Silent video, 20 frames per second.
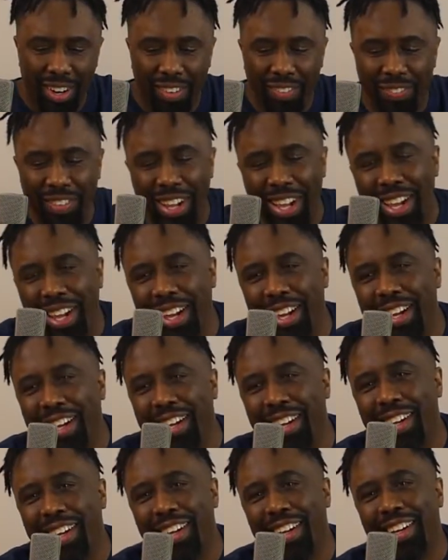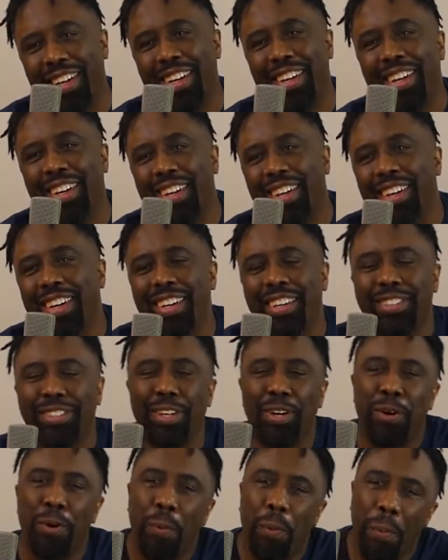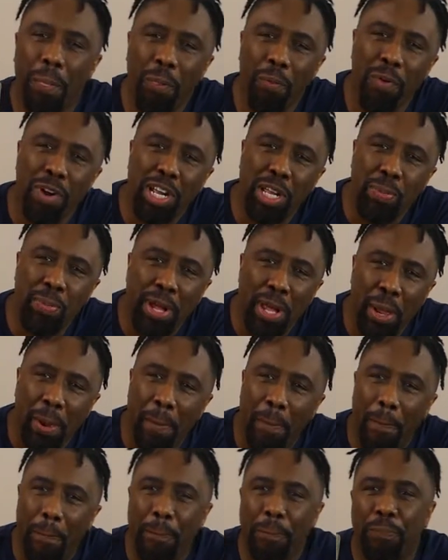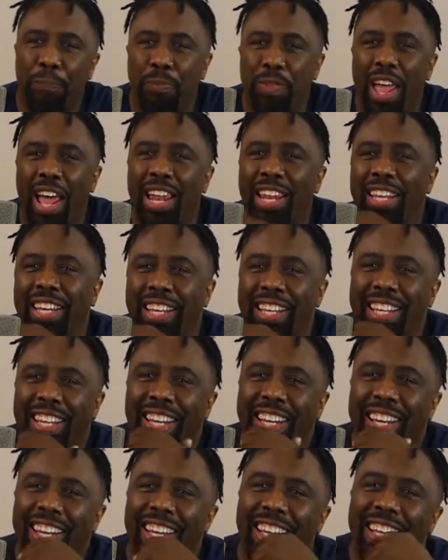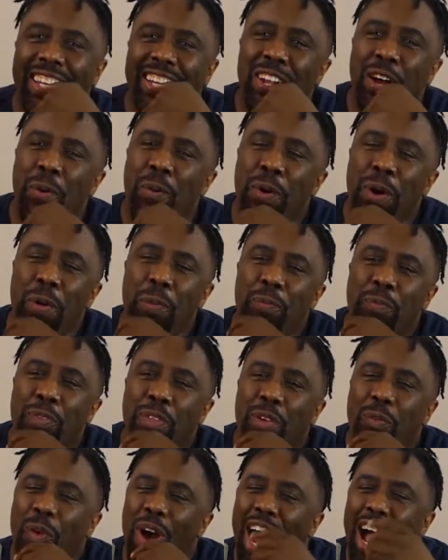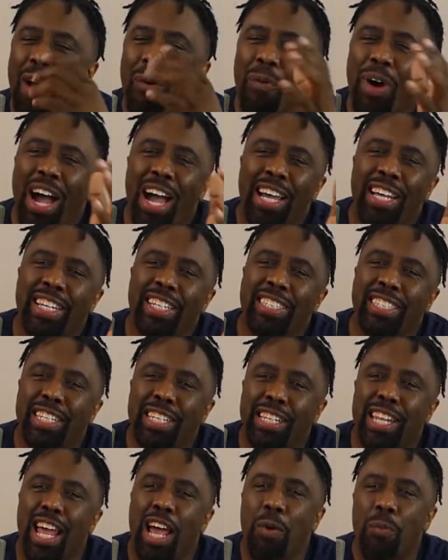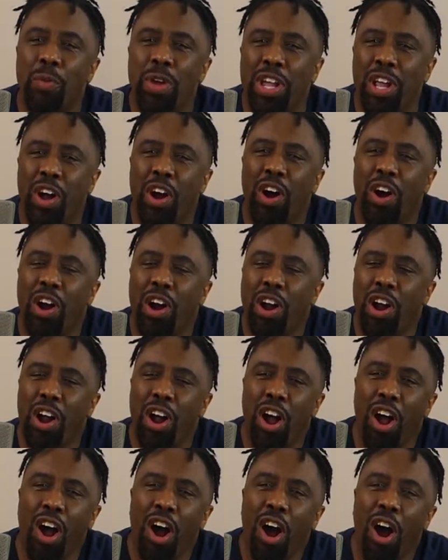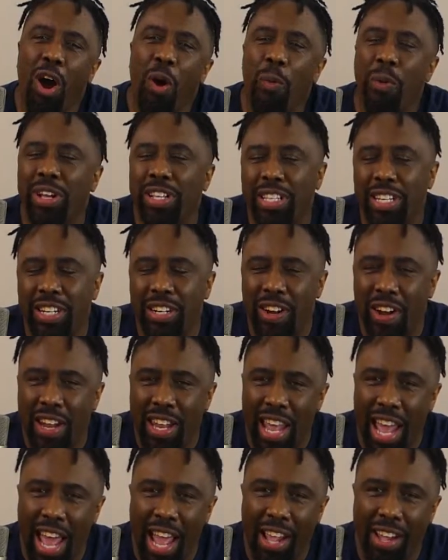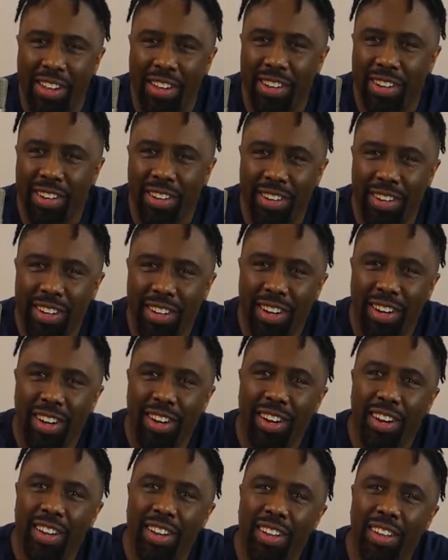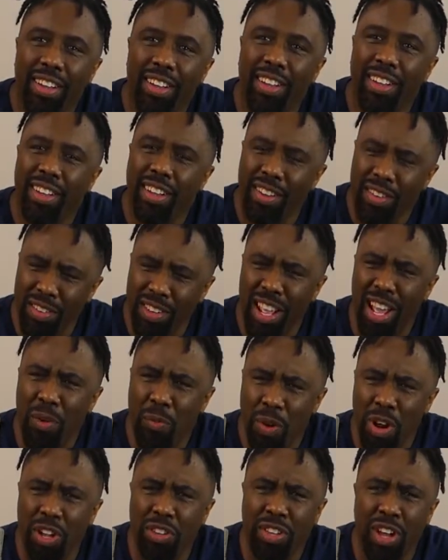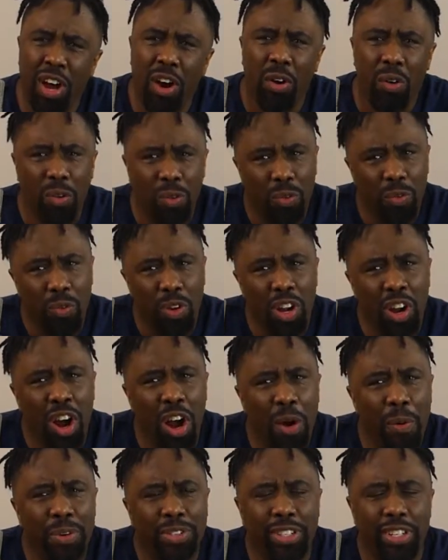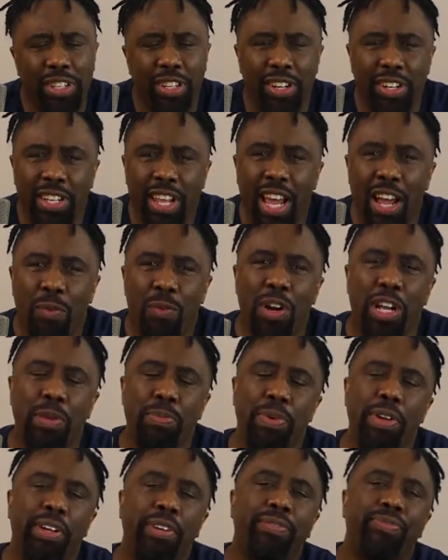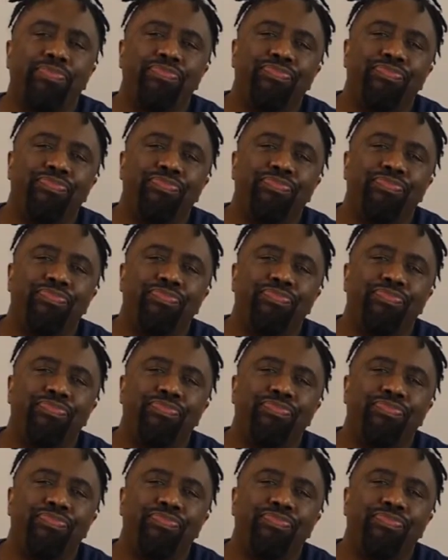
Man. So, working man, you know what? Why is it that we are always under attack? Yeah, real talk. We are always under attack, working man.